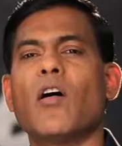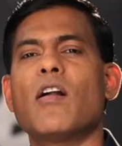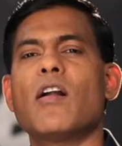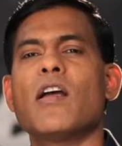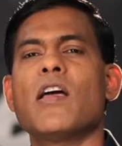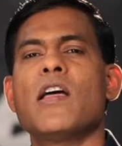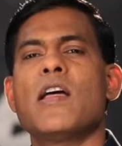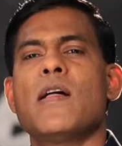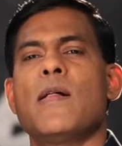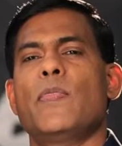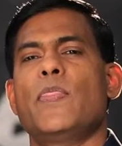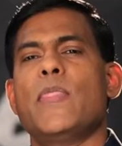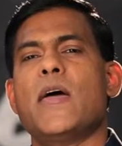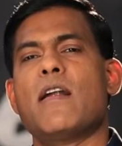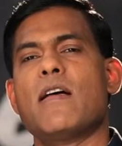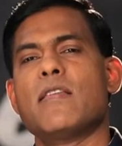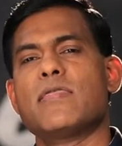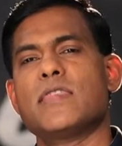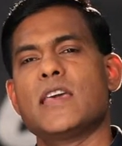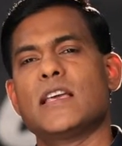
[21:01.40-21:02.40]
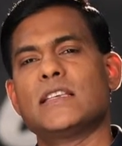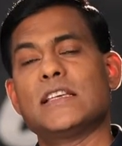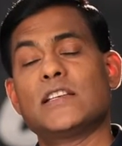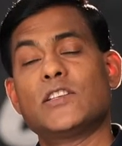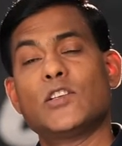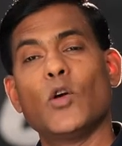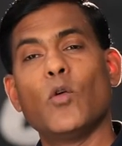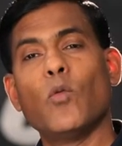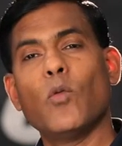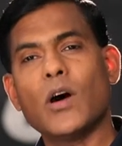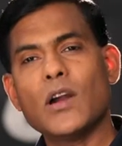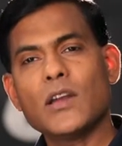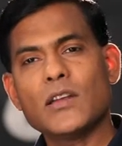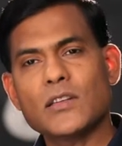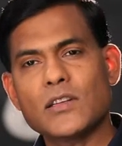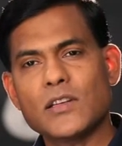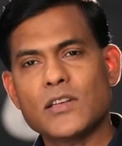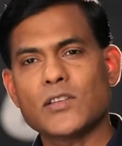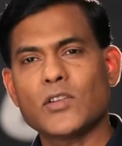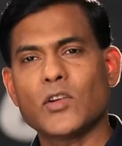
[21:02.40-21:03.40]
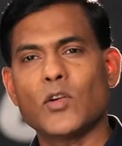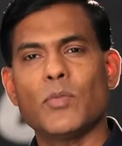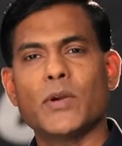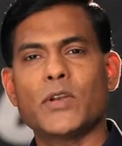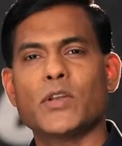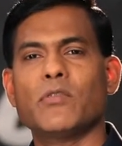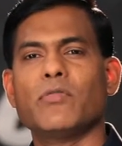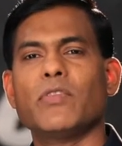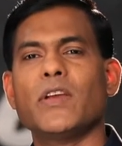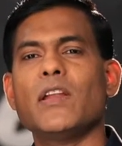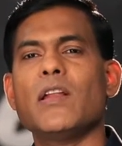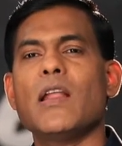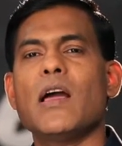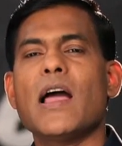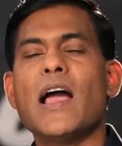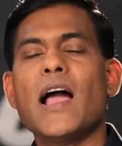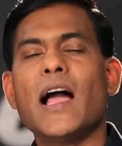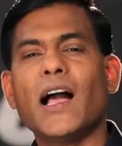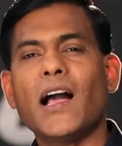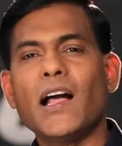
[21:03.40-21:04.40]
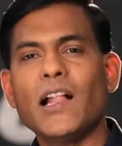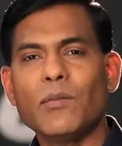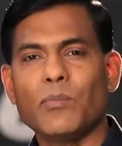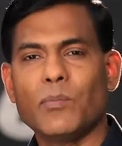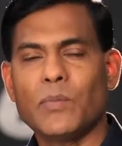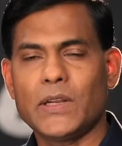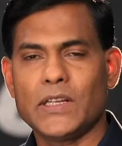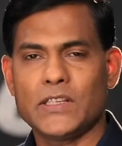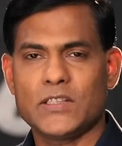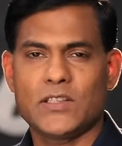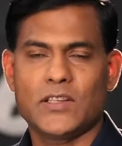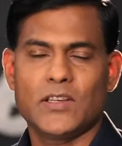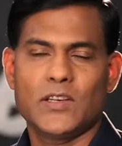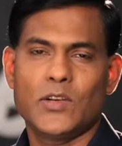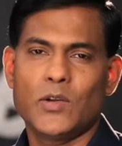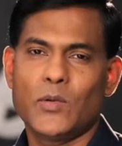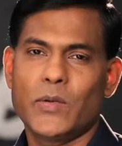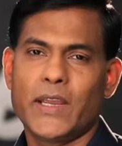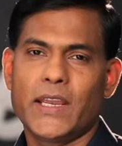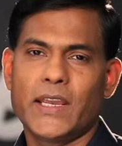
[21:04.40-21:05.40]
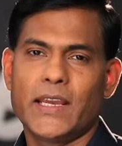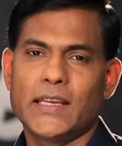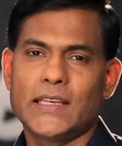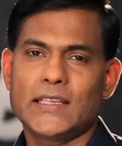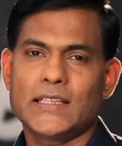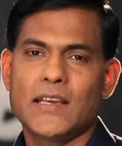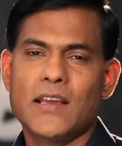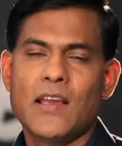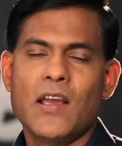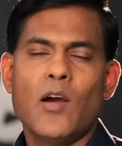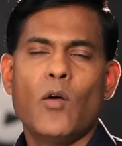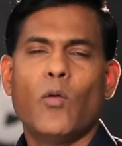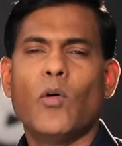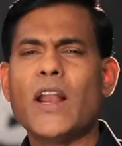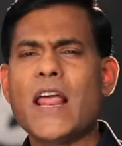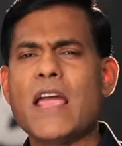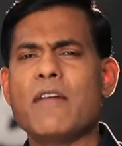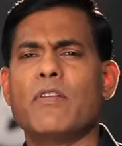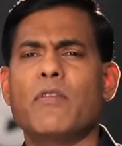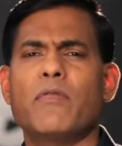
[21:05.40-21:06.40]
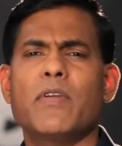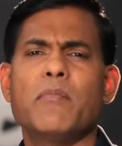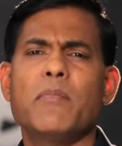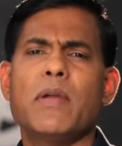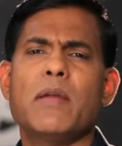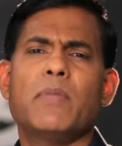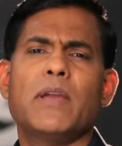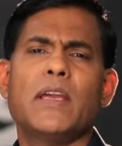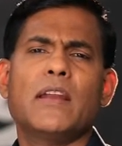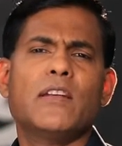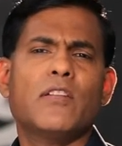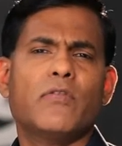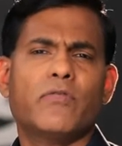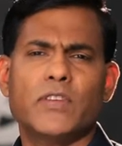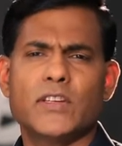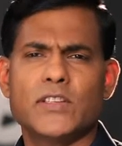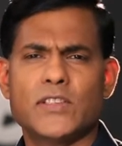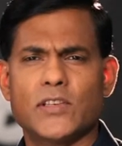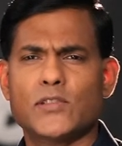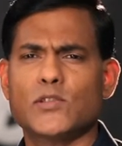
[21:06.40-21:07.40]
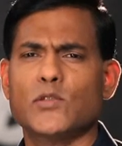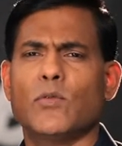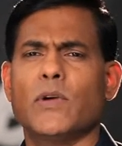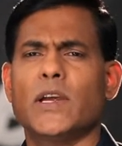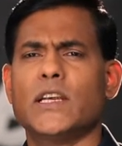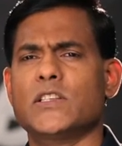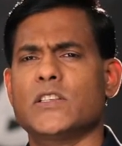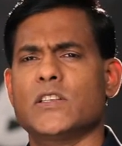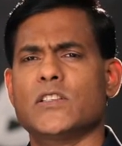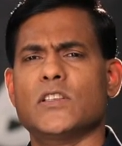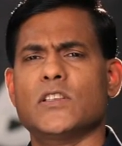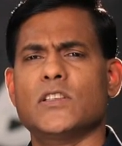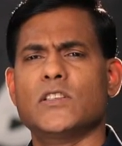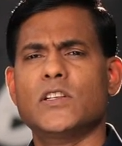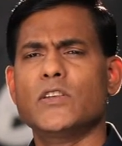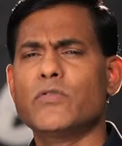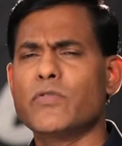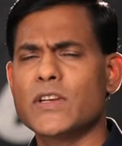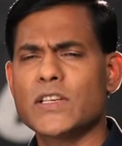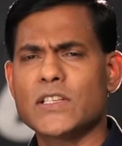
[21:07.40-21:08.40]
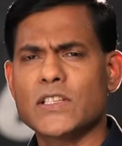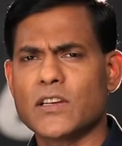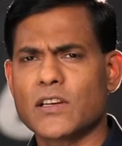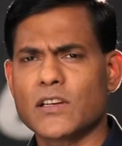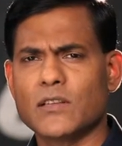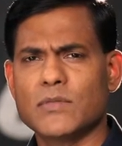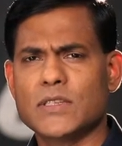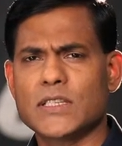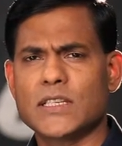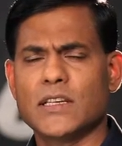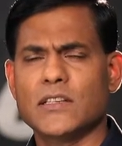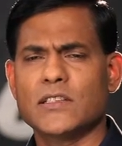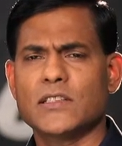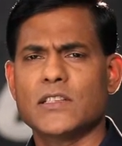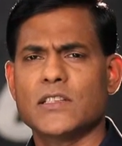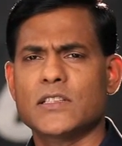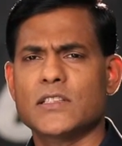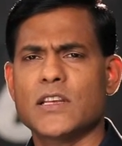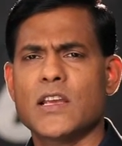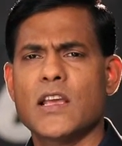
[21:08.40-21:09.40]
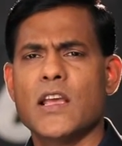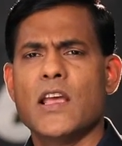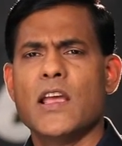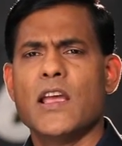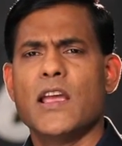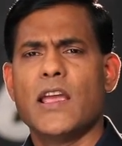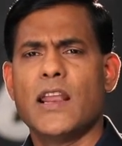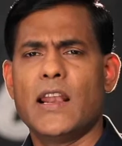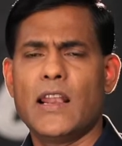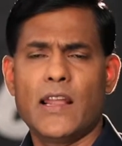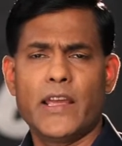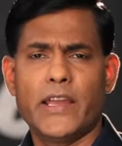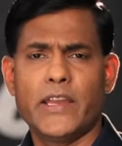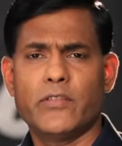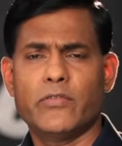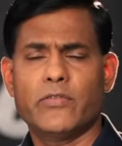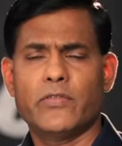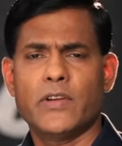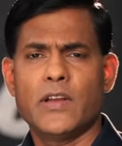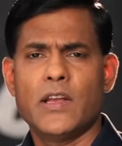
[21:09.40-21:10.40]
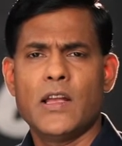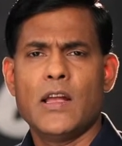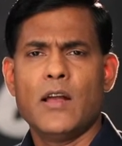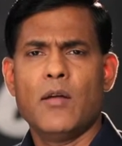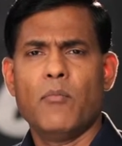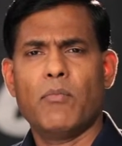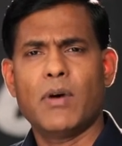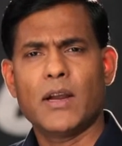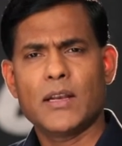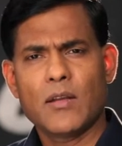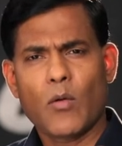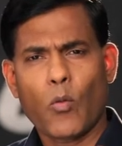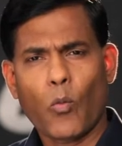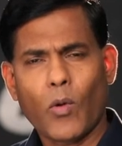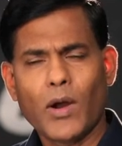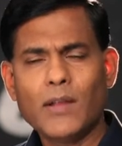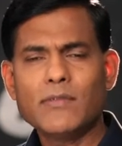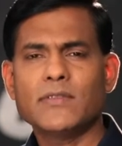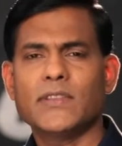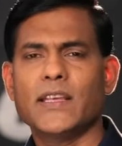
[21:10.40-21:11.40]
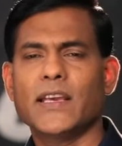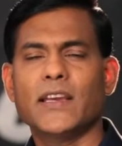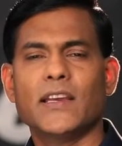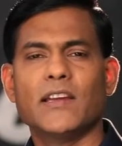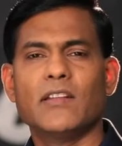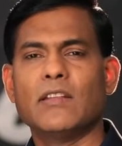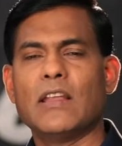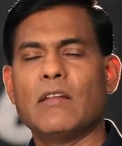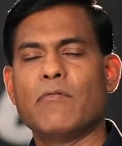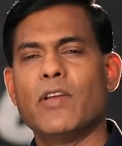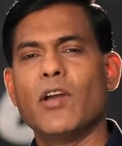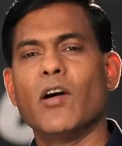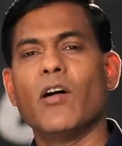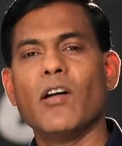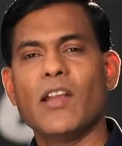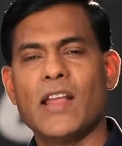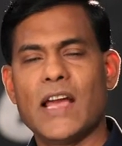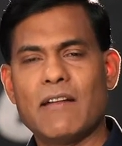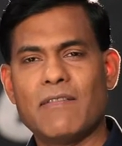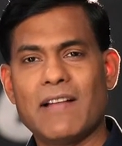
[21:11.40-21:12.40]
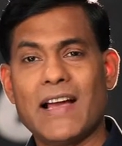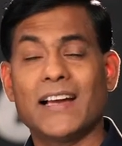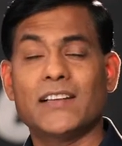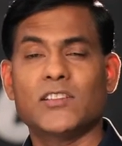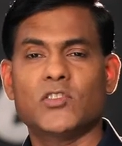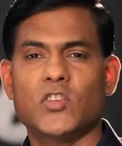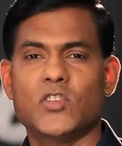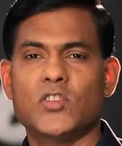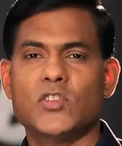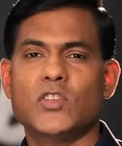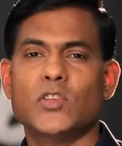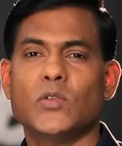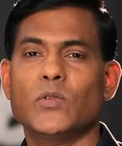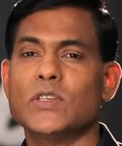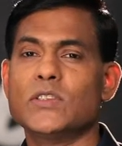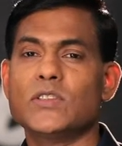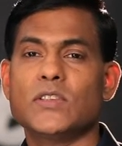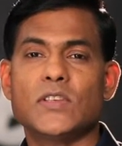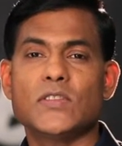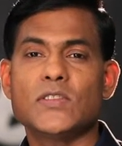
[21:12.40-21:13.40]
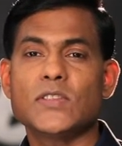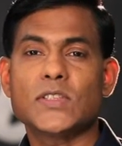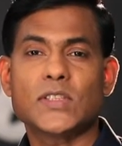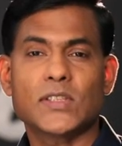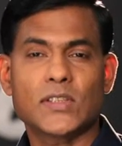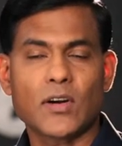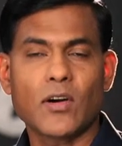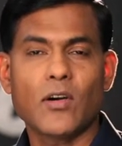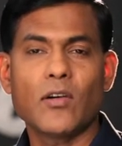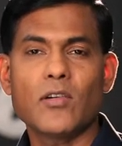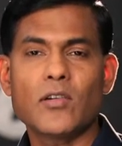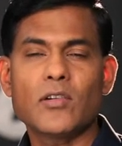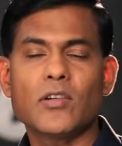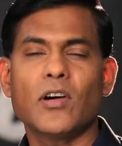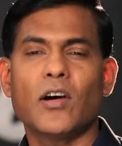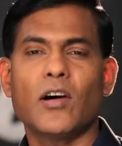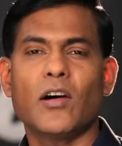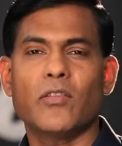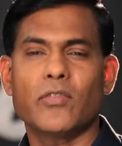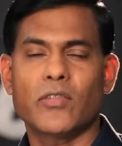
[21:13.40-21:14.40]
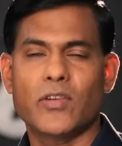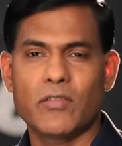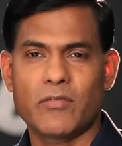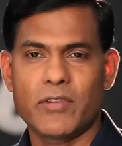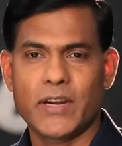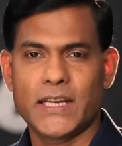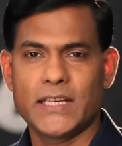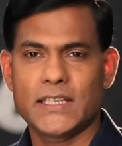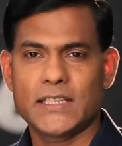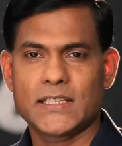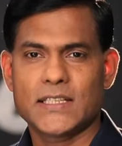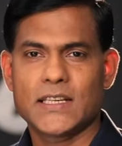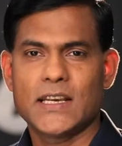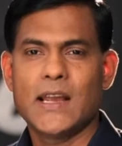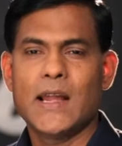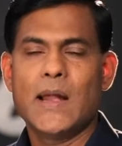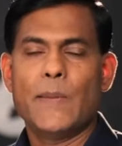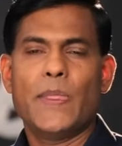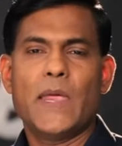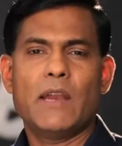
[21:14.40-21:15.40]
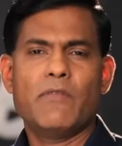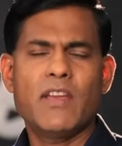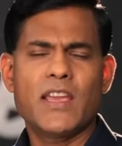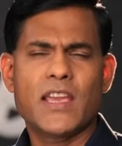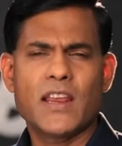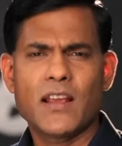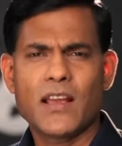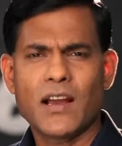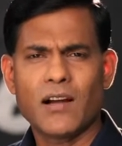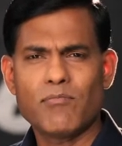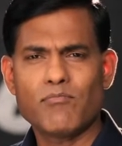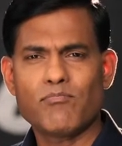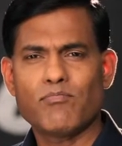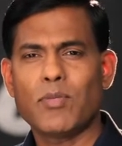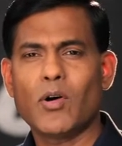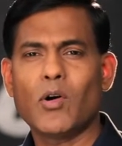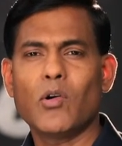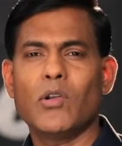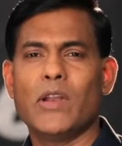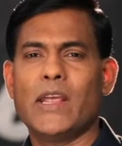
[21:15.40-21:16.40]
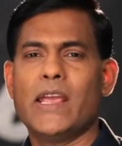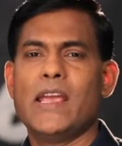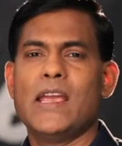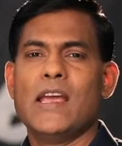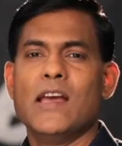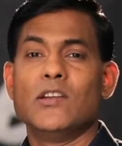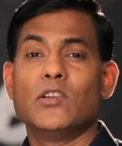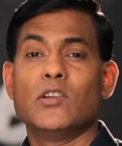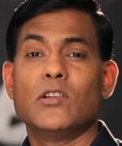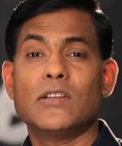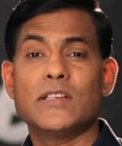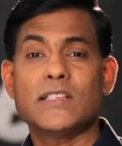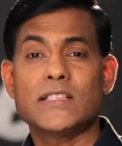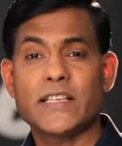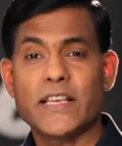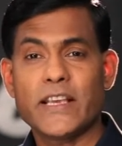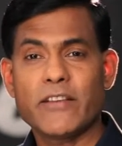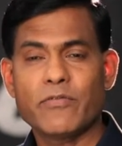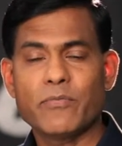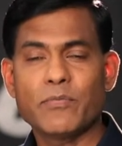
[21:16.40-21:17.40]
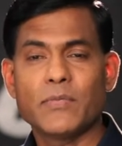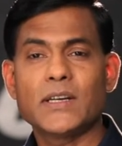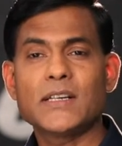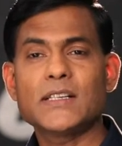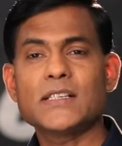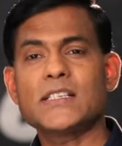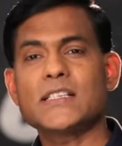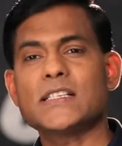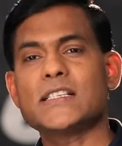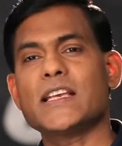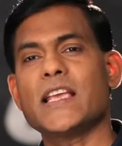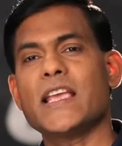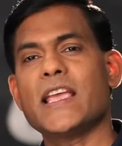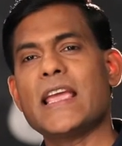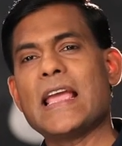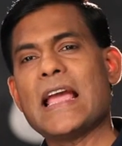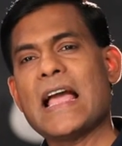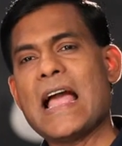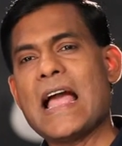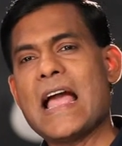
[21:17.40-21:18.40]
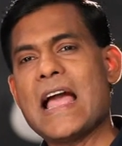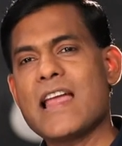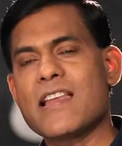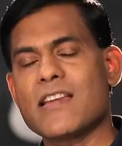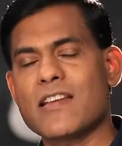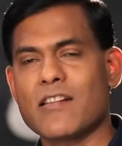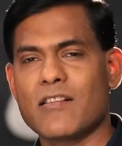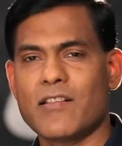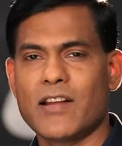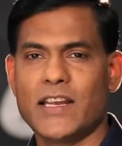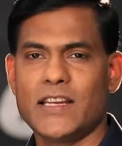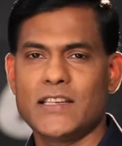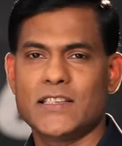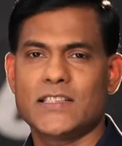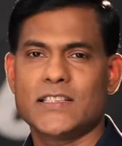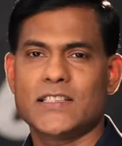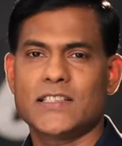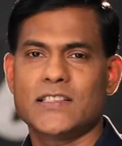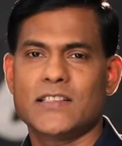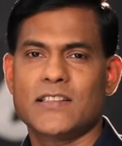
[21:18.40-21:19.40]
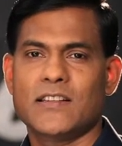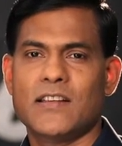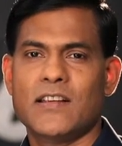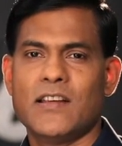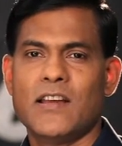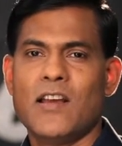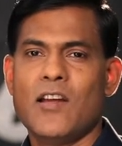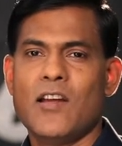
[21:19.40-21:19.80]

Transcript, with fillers: Or there are things that you wanted to but you feel helpless doing it whatever. We may be in different situations and different circumstances in life. But one thing that we all have access to is this throne of grace, that we can come boldly to receive mercy and grace.